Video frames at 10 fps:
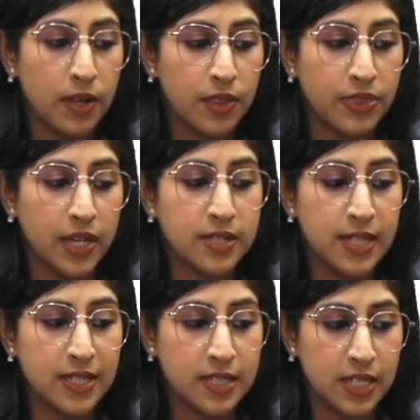that is
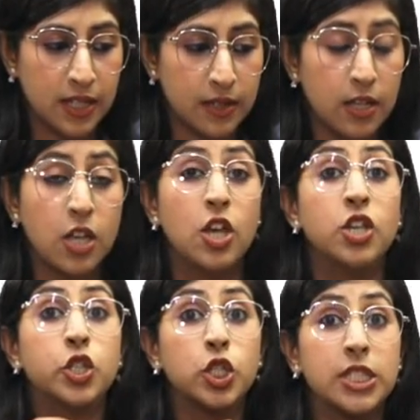16.
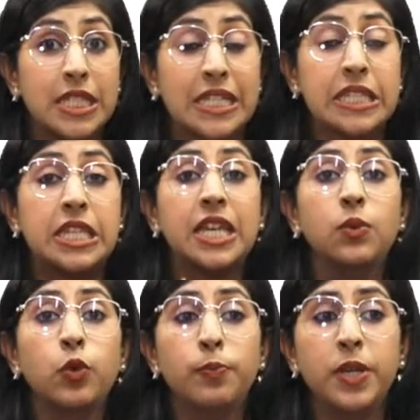So 16
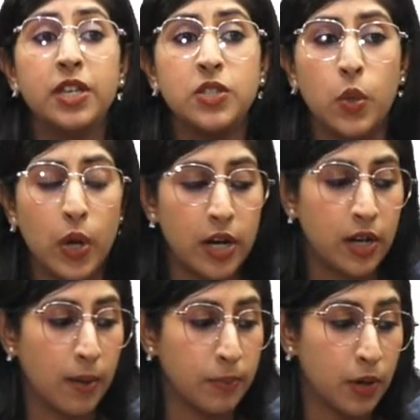would be a square
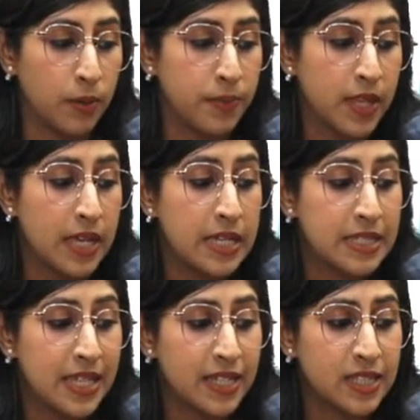number.
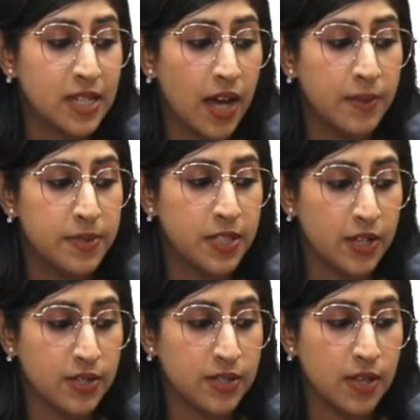6 times
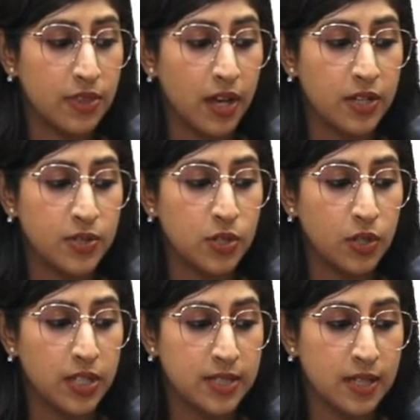6, that is
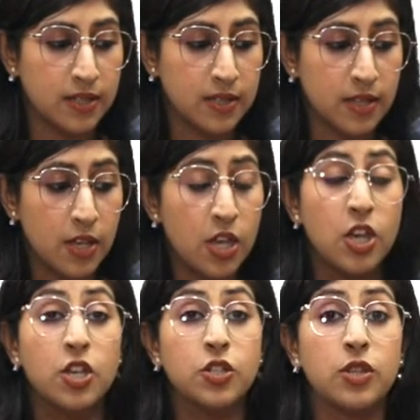36.
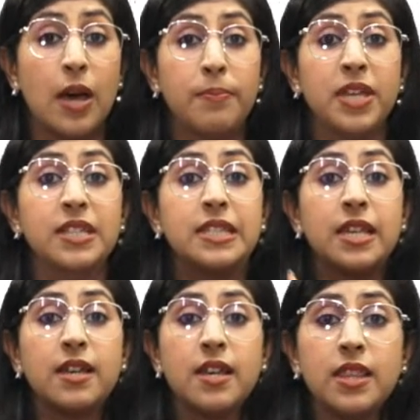So that means
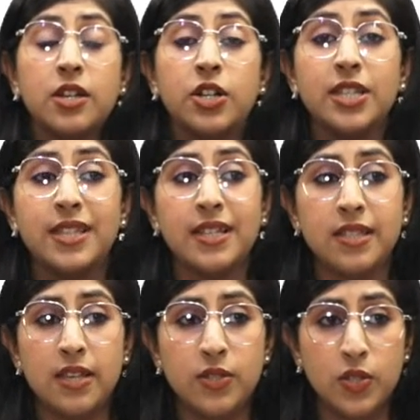36
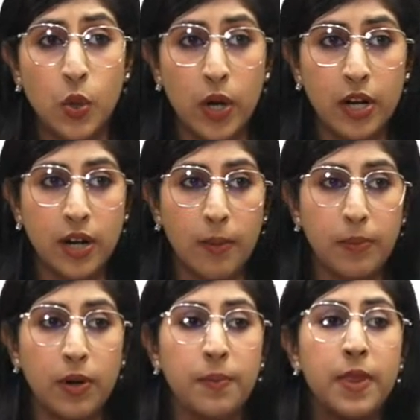is a square
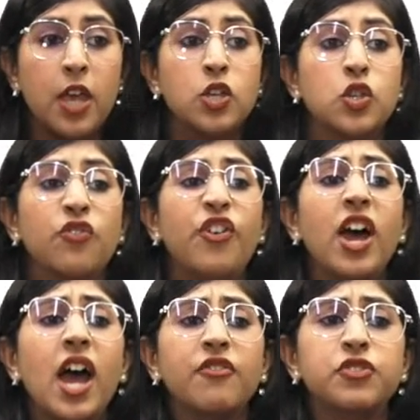number. So if I
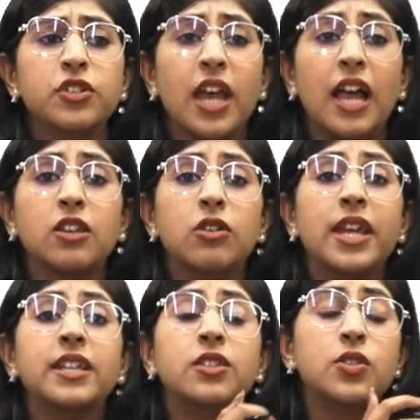have to
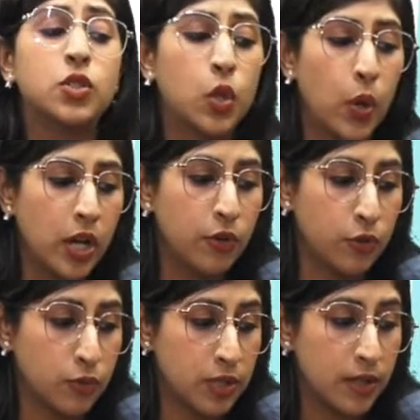calculate the square
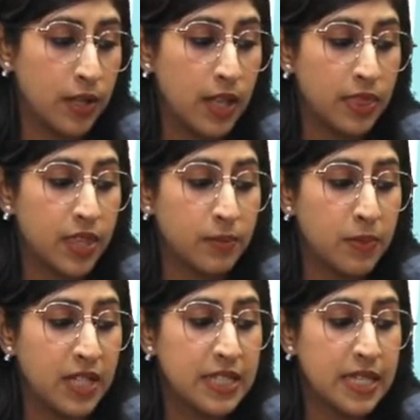root, that
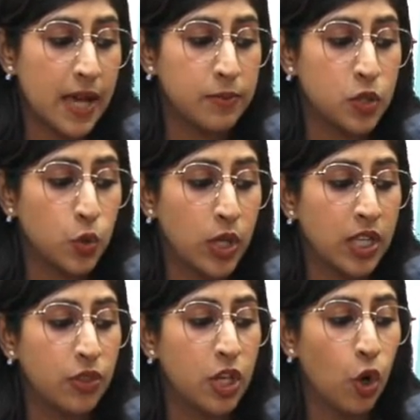means I'm
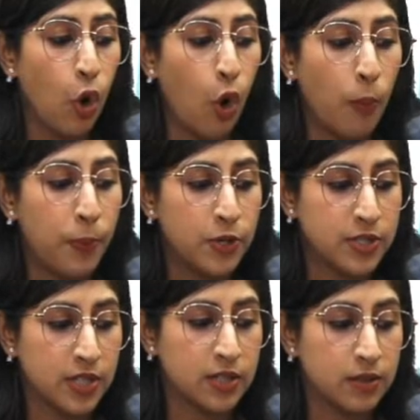doing the
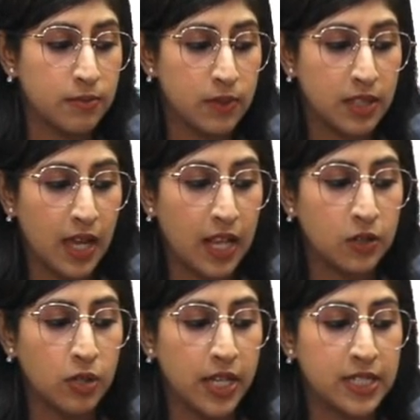opposite,
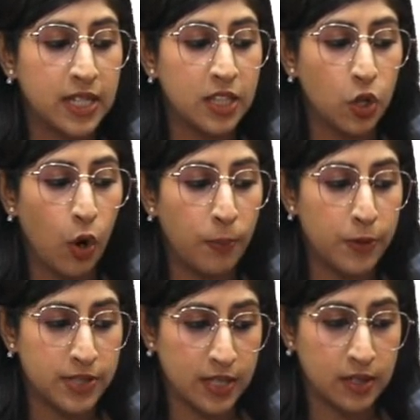calculating the
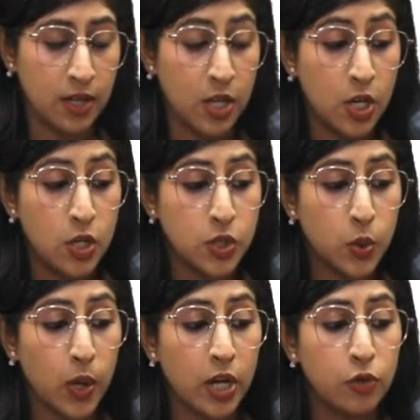opposite.
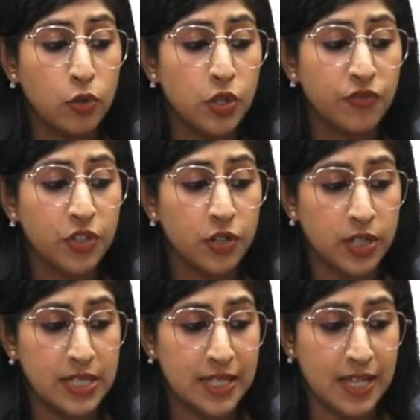Square root of
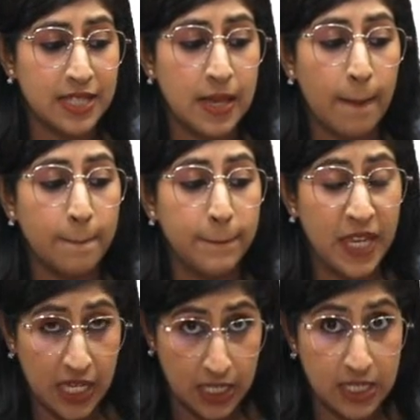36
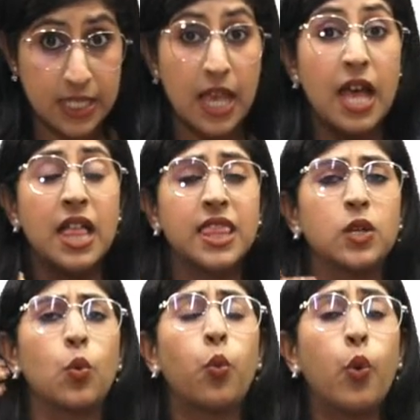means
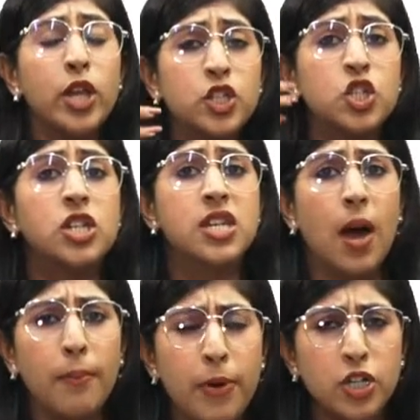that which
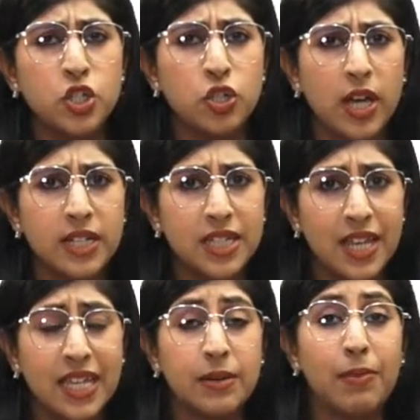number should I
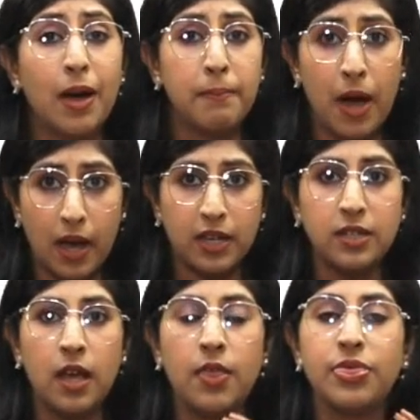take in my mind
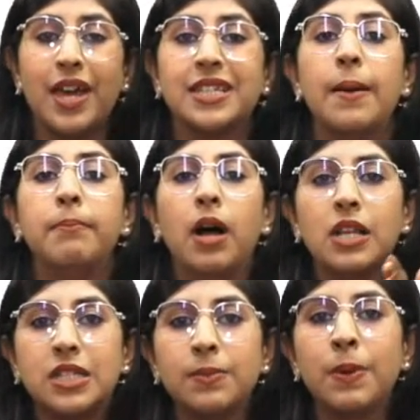that I
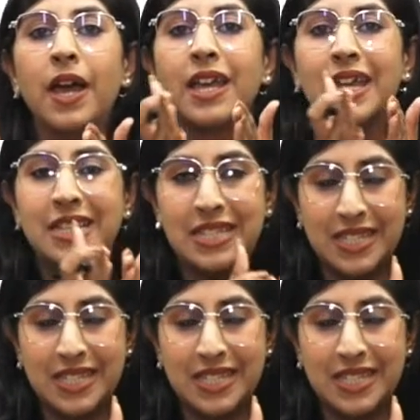multiply it